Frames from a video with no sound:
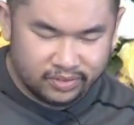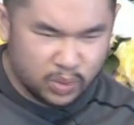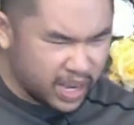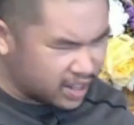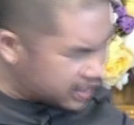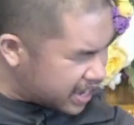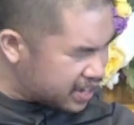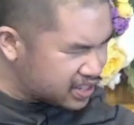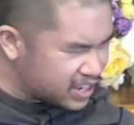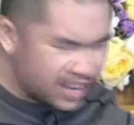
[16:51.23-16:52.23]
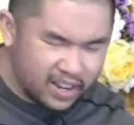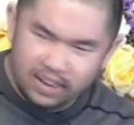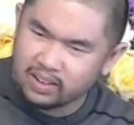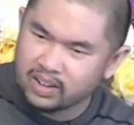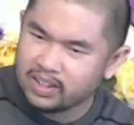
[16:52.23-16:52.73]
We get
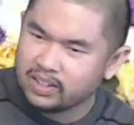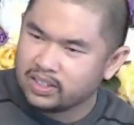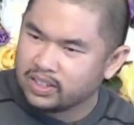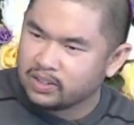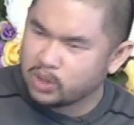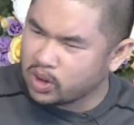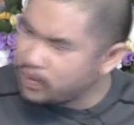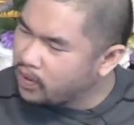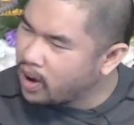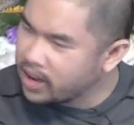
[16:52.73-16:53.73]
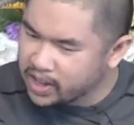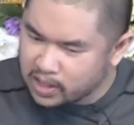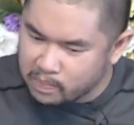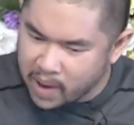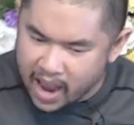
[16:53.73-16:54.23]
lazy. We start falling
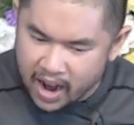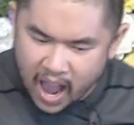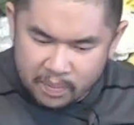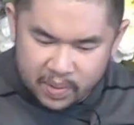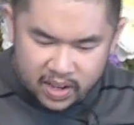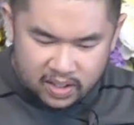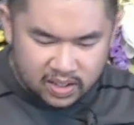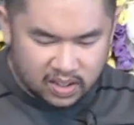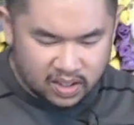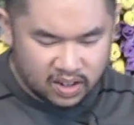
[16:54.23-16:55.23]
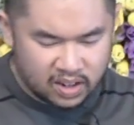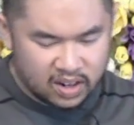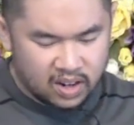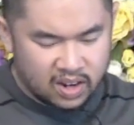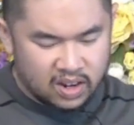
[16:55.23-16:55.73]
into bad habits.
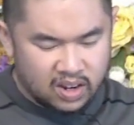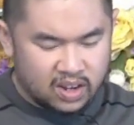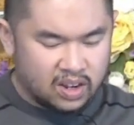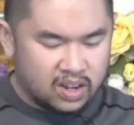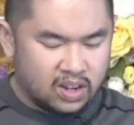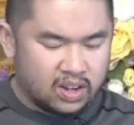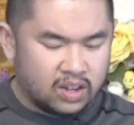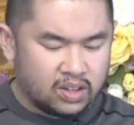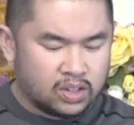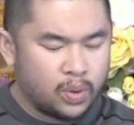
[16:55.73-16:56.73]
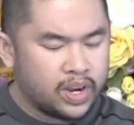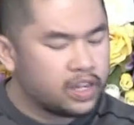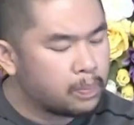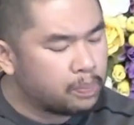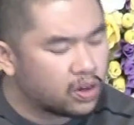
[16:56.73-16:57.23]
So we
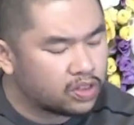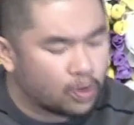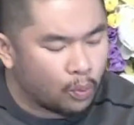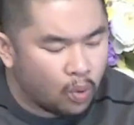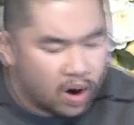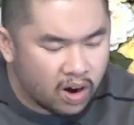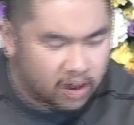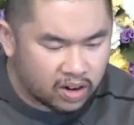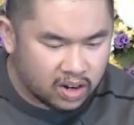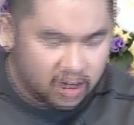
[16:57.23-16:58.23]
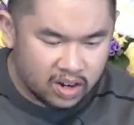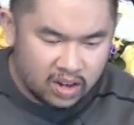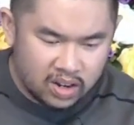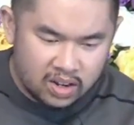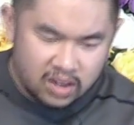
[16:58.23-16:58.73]
need to put the work
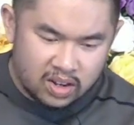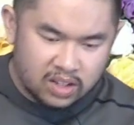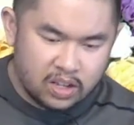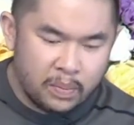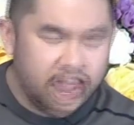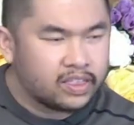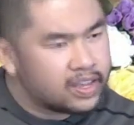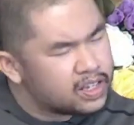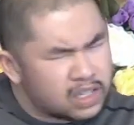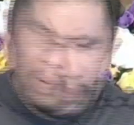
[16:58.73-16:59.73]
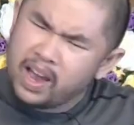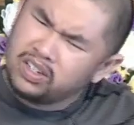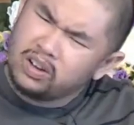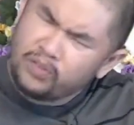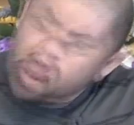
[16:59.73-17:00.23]
to make things
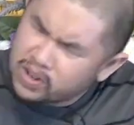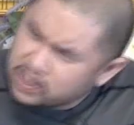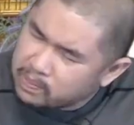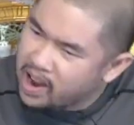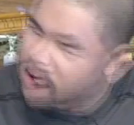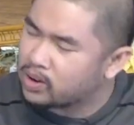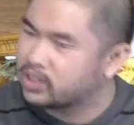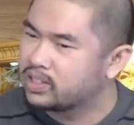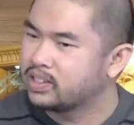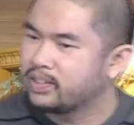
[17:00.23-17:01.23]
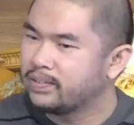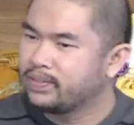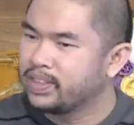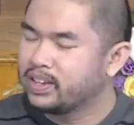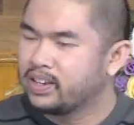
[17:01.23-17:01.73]
special for your spouse.
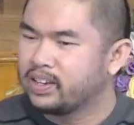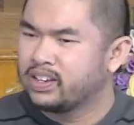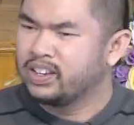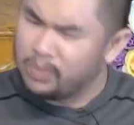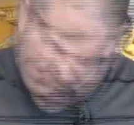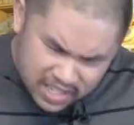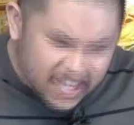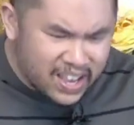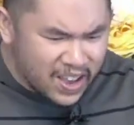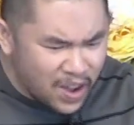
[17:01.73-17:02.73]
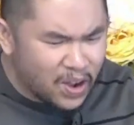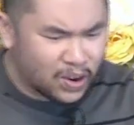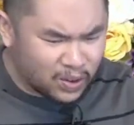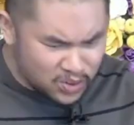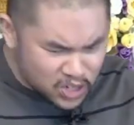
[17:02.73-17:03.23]
Let me still